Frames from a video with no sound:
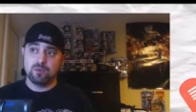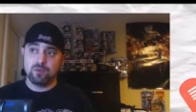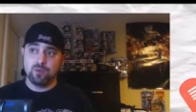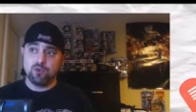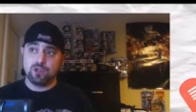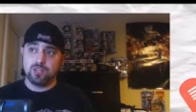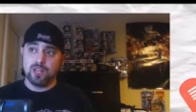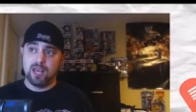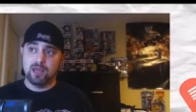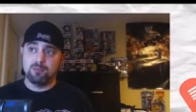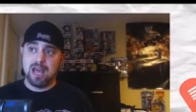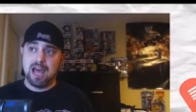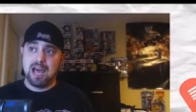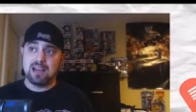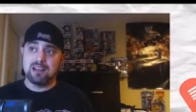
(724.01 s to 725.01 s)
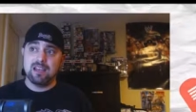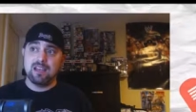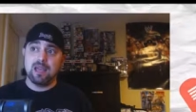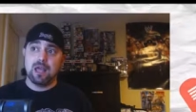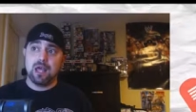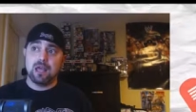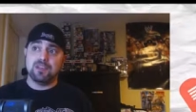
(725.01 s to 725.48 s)
who claim that
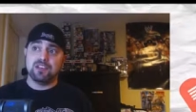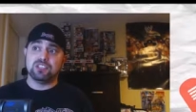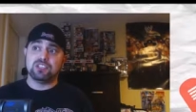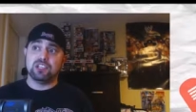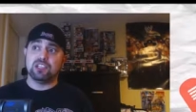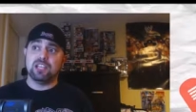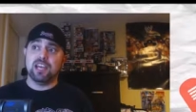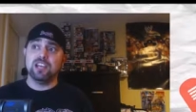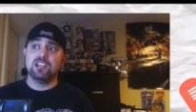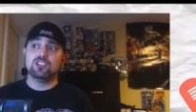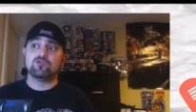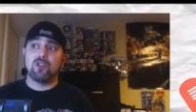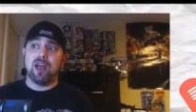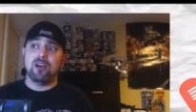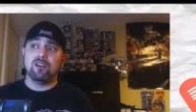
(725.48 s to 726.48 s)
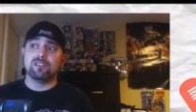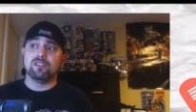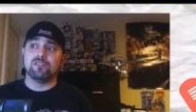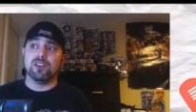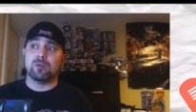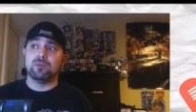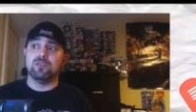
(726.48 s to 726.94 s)
this latest round
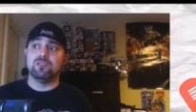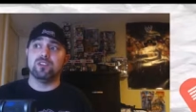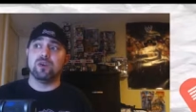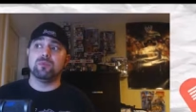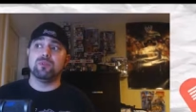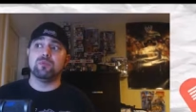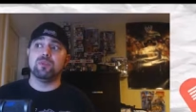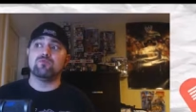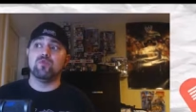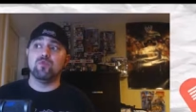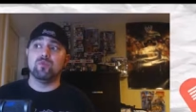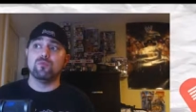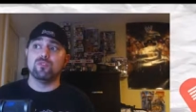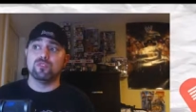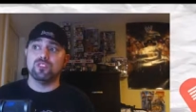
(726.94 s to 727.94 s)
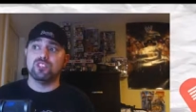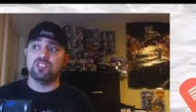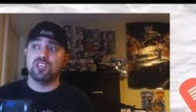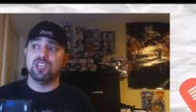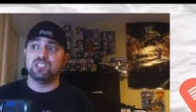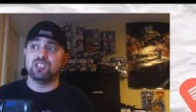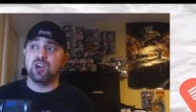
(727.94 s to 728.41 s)
of WWE rumors
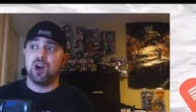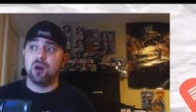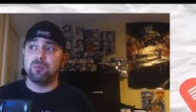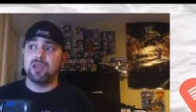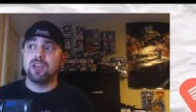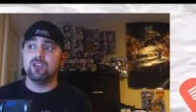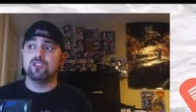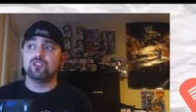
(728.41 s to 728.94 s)
is coming